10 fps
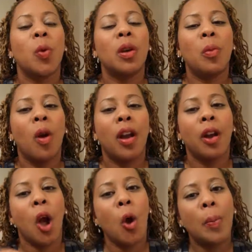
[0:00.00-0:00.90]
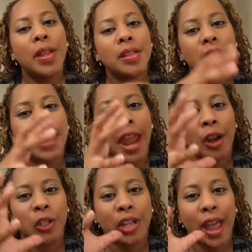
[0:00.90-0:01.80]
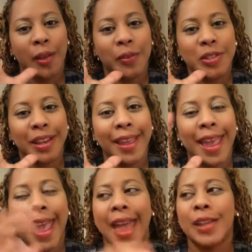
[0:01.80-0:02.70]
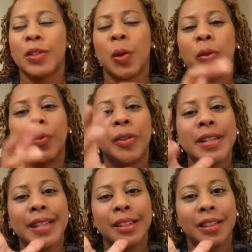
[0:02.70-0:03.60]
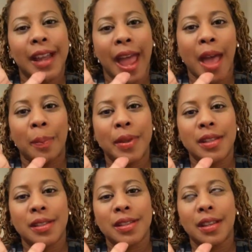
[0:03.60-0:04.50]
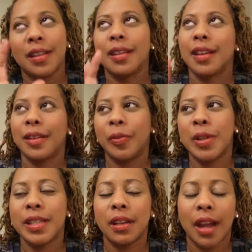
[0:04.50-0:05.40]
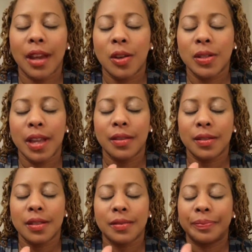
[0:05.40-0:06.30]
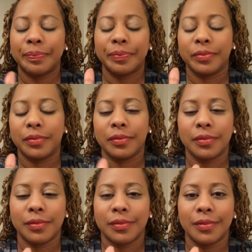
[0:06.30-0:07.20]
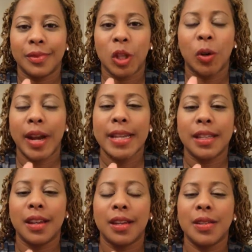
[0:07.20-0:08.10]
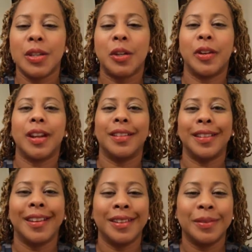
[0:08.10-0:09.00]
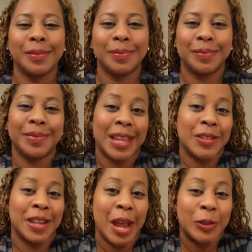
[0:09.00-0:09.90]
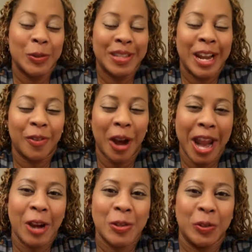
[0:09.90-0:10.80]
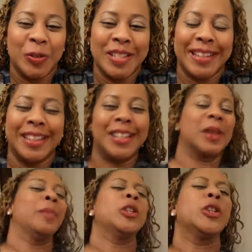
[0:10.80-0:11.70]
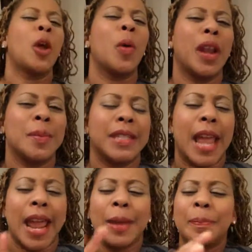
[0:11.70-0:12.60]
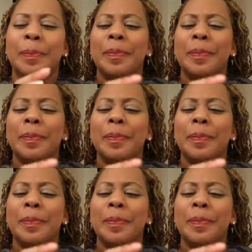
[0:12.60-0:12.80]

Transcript: warm water opens the hair shaft. And so the frizzy look happens. A frizzy look I know sounds crazy considering that's the natural state of our hair is a frizzy look, but you know what I'm saying.